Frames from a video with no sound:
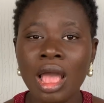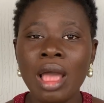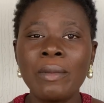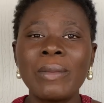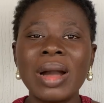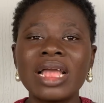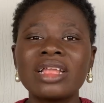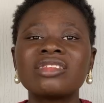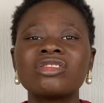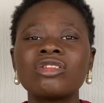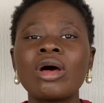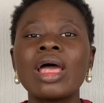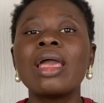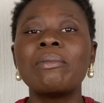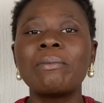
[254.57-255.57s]
but it's
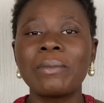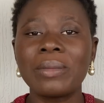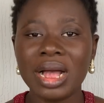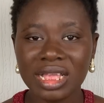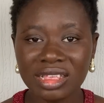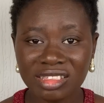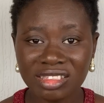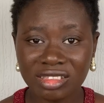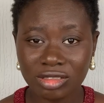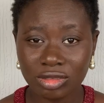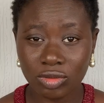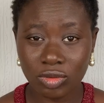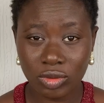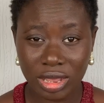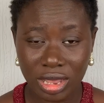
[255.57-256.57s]
not a must.
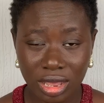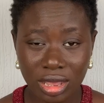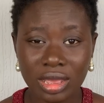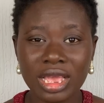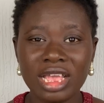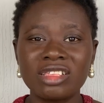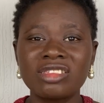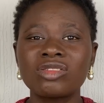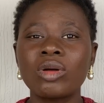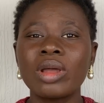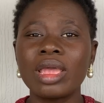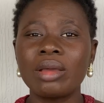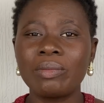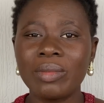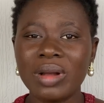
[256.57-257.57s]
Okay, it's not
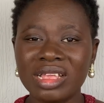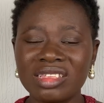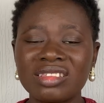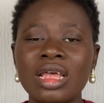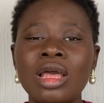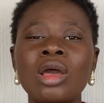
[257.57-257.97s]
a must.